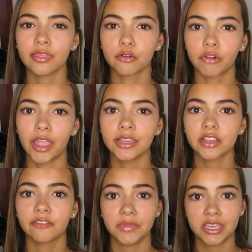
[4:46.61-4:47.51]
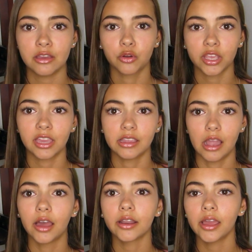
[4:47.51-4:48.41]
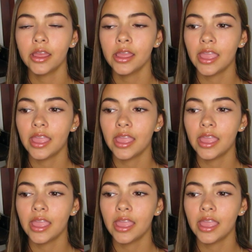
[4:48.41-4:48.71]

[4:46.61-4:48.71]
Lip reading: the right of me owning a gun